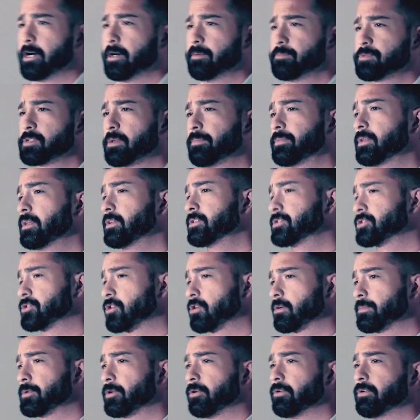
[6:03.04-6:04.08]
something that's
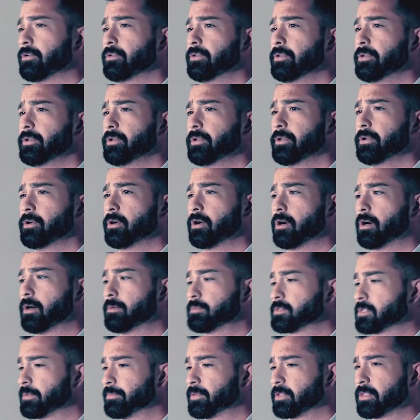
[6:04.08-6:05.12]
terminal,
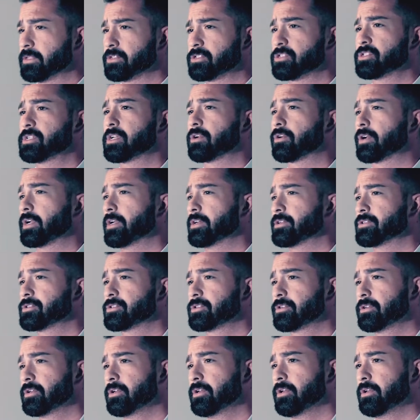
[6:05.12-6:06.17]
something that's
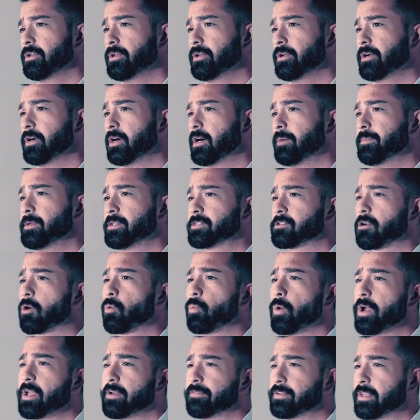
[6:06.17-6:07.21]
serious. It's our
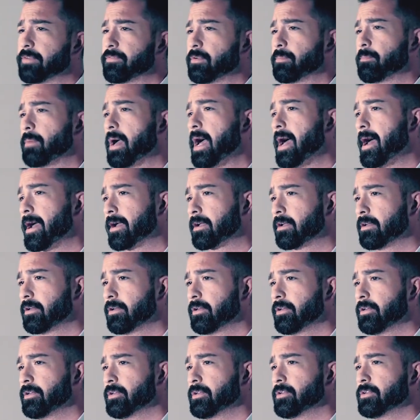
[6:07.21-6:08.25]
way of giving back
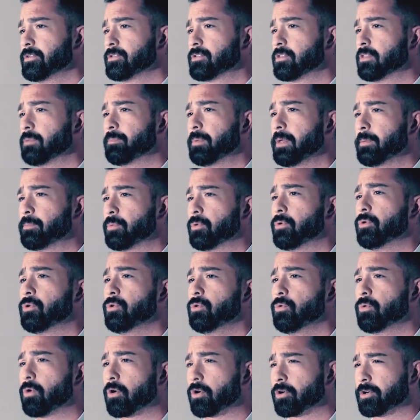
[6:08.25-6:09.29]
to the people
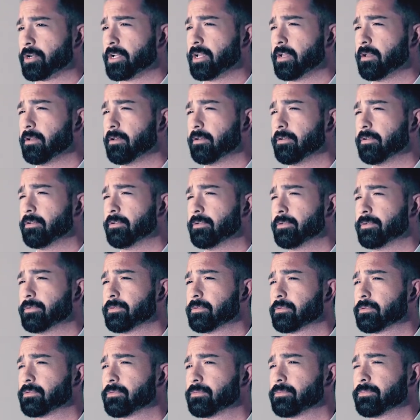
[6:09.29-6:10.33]
who are in
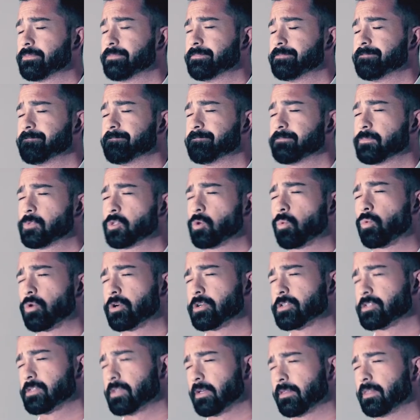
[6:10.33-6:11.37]
the
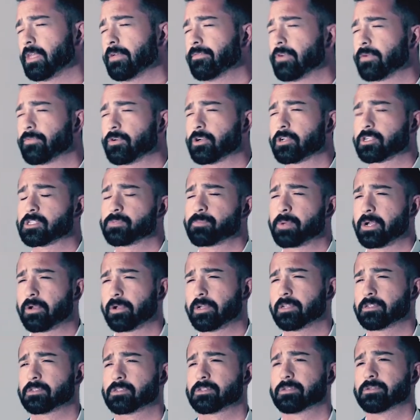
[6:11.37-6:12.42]
worst thing they've ever
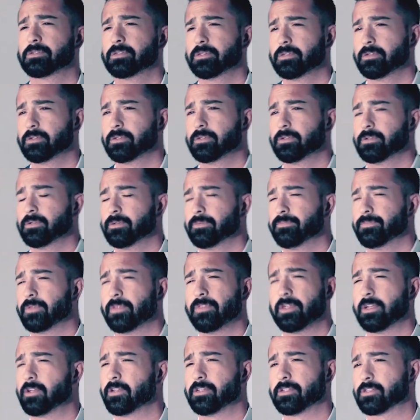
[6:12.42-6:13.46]
experienced,
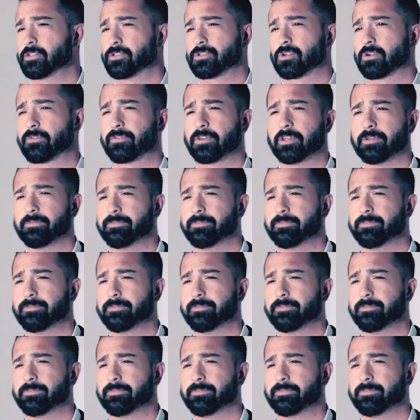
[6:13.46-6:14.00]
and they didn't deserve it.